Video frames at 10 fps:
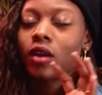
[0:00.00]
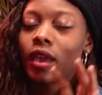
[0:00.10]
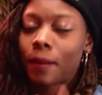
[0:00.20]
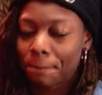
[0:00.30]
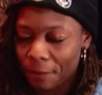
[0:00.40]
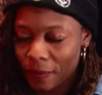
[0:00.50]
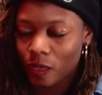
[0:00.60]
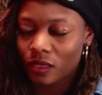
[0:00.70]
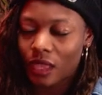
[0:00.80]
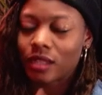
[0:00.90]
okay,
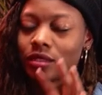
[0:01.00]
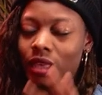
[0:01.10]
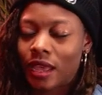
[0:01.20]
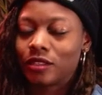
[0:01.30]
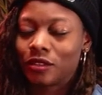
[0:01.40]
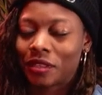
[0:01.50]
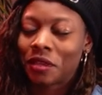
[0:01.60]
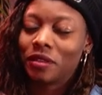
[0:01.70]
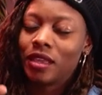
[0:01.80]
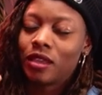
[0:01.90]
that's that. So
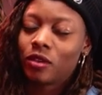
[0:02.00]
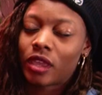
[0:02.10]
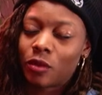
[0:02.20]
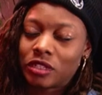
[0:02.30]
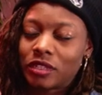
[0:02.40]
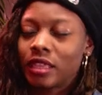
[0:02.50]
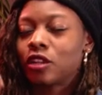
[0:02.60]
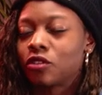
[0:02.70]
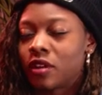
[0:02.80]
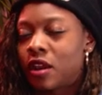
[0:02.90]
that okay, we need to take
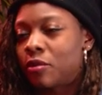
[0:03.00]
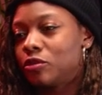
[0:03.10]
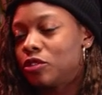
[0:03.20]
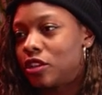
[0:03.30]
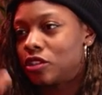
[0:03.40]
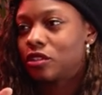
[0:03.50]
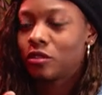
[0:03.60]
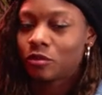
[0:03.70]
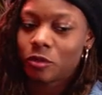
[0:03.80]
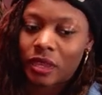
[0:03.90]
that door out, change
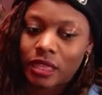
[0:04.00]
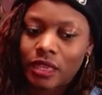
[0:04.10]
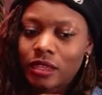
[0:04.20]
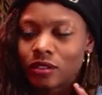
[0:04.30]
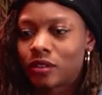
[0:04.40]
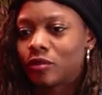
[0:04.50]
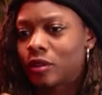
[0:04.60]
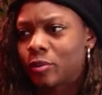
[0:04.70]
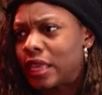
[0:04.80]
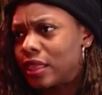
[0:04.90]
it to, to, make it this, or
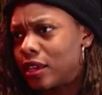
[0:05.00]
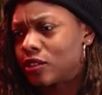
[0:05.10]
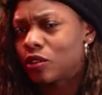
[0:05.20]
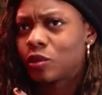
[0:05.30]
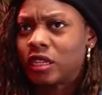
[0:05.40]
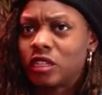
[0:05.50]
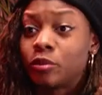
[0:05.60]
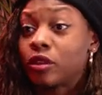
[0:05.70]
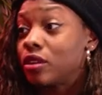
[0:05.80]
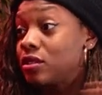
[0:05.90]
we'll paint this, or we need
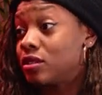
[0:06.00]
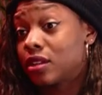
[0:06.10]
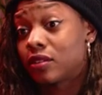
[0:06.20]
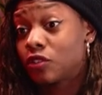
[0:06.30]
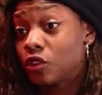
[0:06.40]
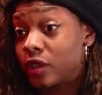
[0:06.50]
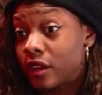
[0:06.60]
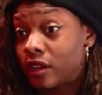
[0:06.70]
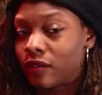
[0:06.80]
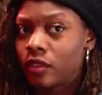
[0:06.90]
to build this instead of shoot
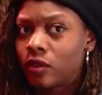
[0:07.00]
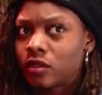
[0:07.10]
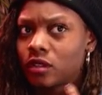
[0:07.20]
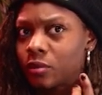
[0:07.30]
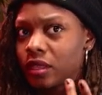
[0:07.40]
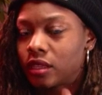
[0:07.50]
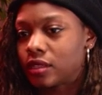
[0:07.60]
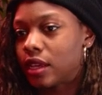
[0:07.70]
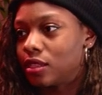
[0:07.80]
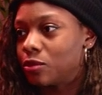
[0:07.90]
here, even though it's going to be the
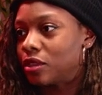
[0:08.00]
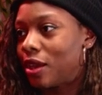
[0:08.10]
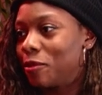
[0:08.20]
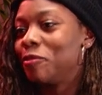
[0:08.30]
exact same set,